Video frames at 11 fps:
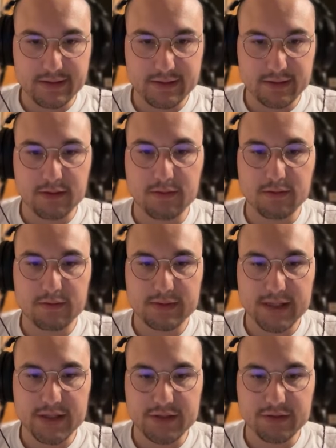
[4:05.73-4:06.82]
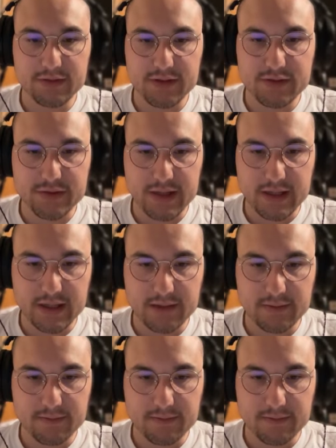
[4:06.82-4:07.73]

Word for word: So stage into this track,